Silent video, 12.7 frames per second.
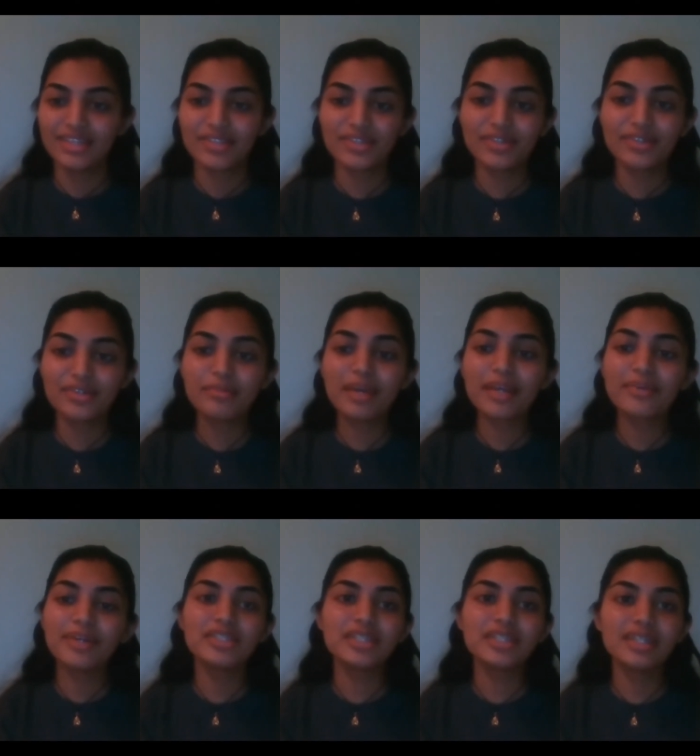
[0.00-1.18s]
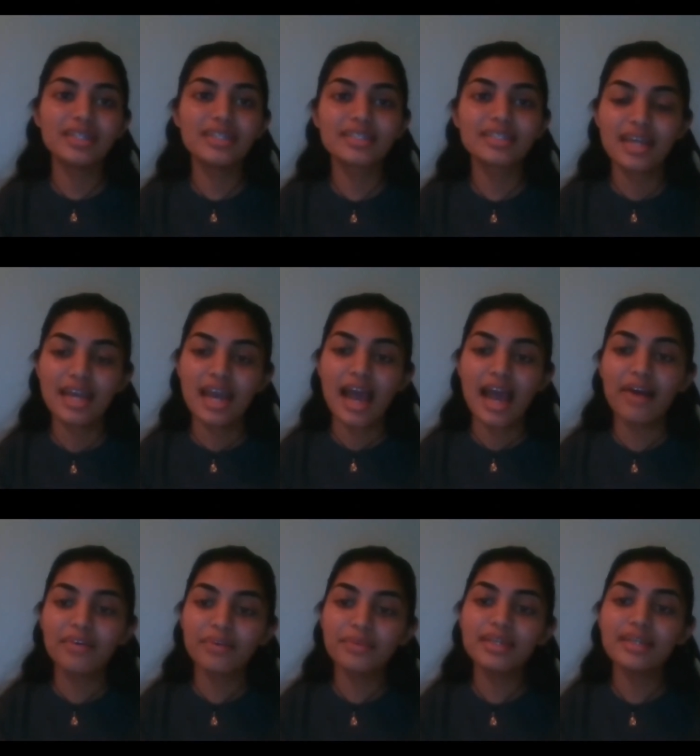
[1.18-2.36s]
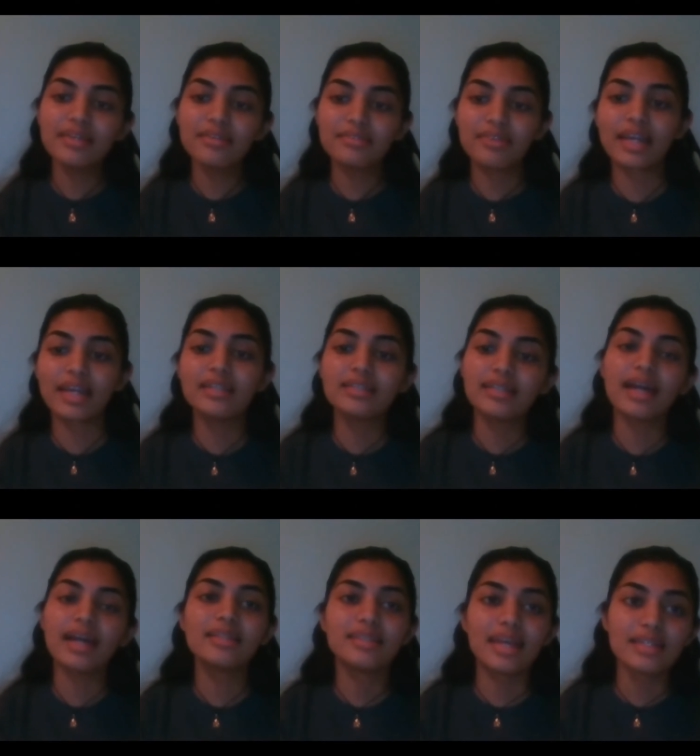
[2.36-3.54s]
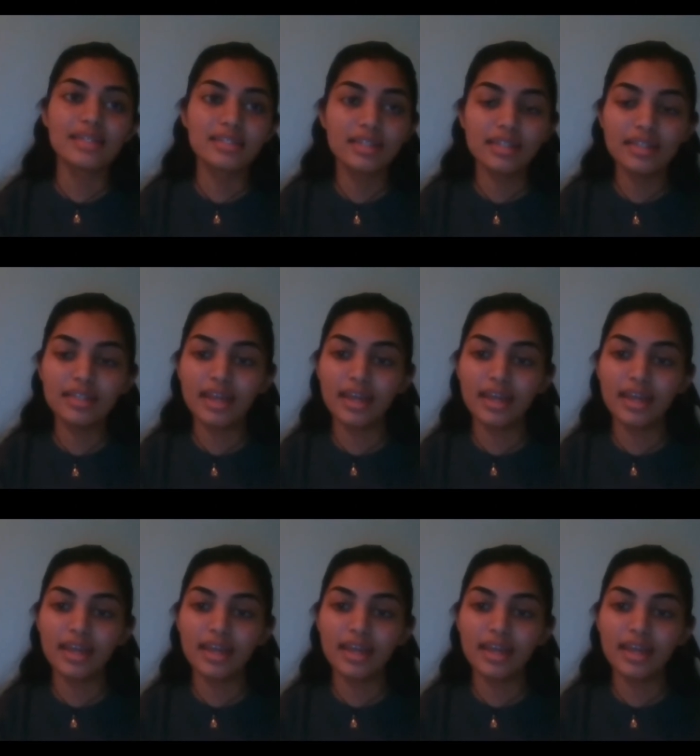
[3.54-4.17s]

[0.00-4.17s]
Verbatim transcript: So my question is, how do we reconcile destiny